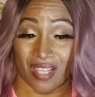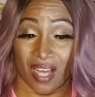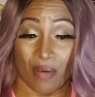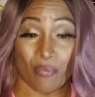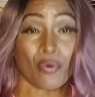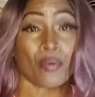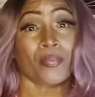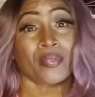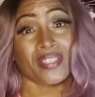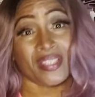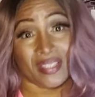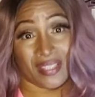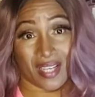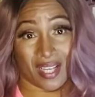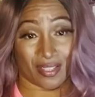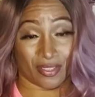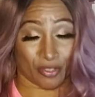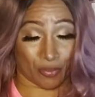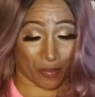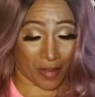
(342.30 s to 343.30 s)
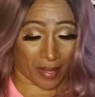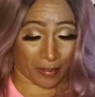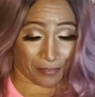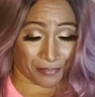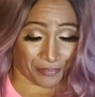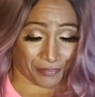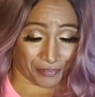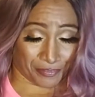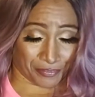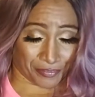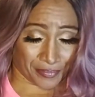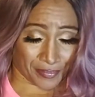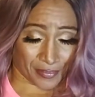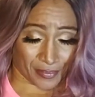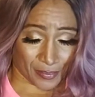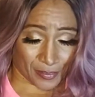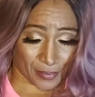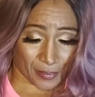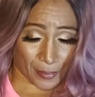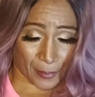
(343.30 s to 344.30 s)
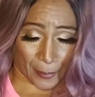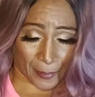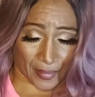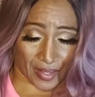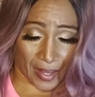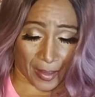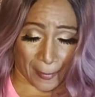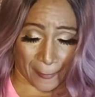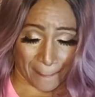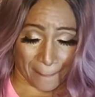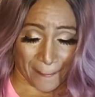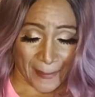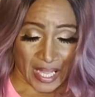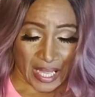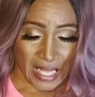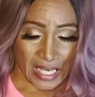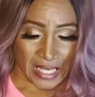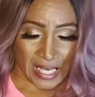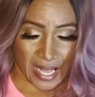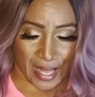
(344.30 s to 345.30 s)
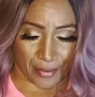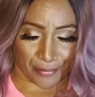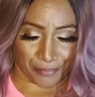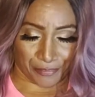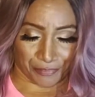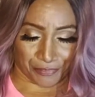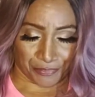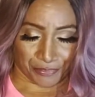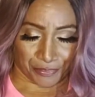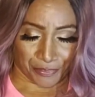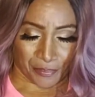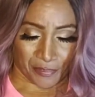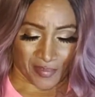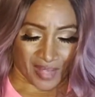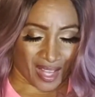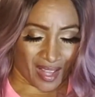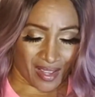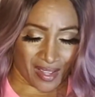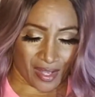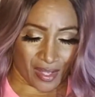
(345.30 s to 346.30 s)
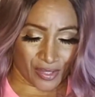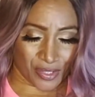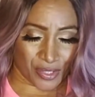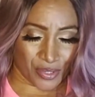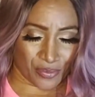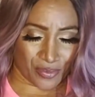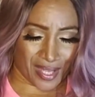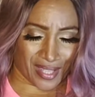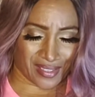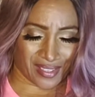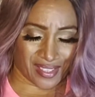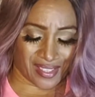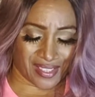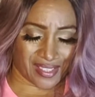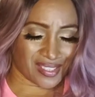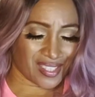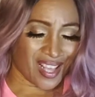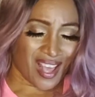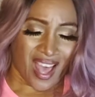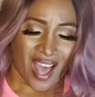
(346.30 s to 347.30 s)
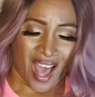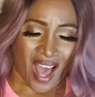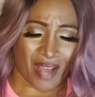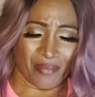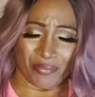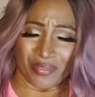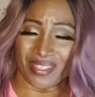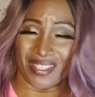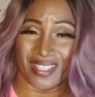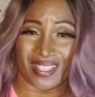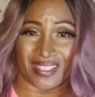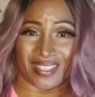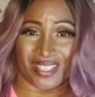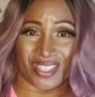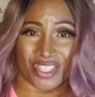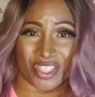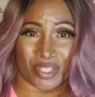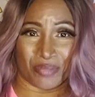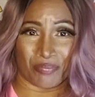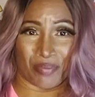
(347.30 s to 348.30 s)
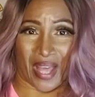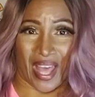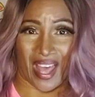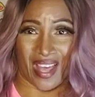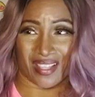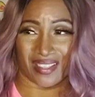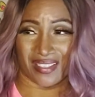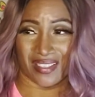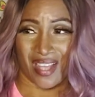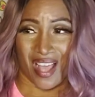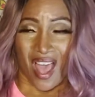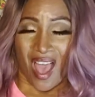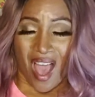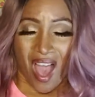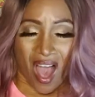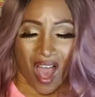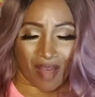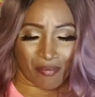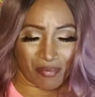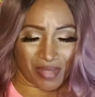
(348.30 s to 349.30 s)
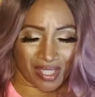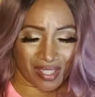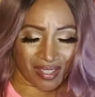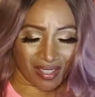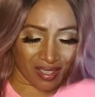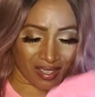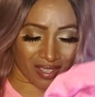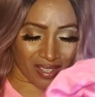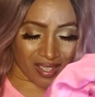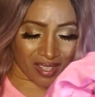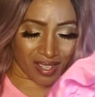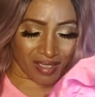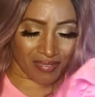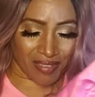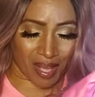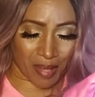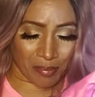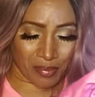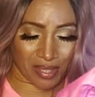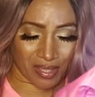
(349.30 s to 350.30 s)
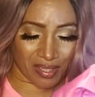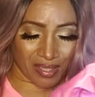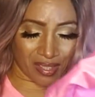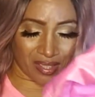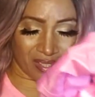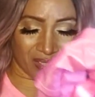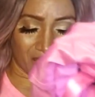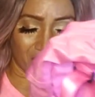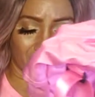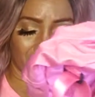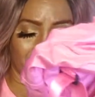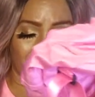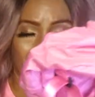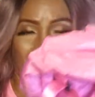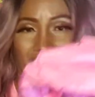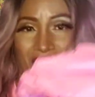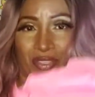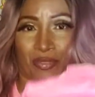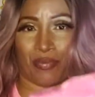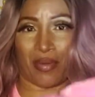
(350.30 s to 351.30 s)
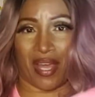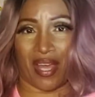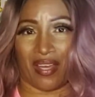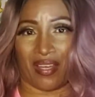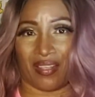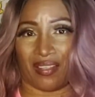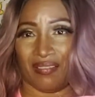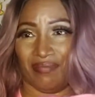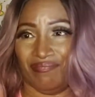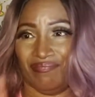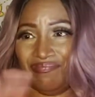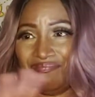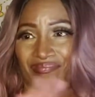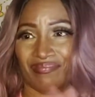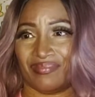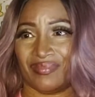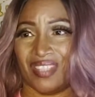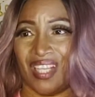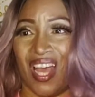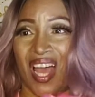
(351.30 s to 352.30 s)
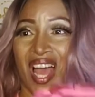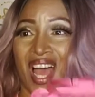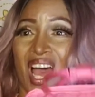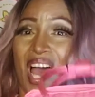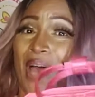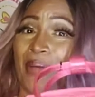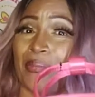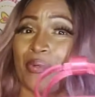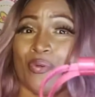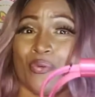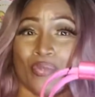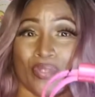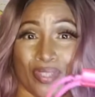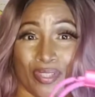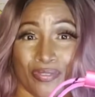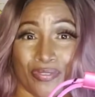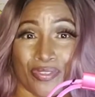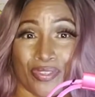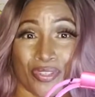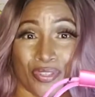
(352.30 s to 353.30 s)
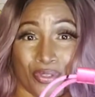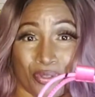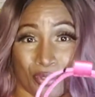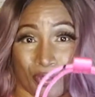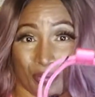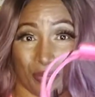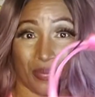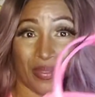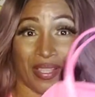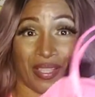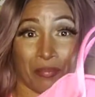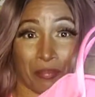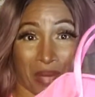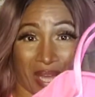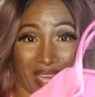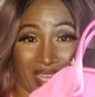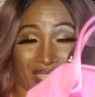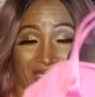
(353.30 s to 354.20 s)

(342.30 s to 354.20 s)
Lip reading: I want my $10 back. Okay. Now, I also got this. I'm really into cheap bags. I mean, if I'm going to get a designer bag, I'm going over to Europe and buy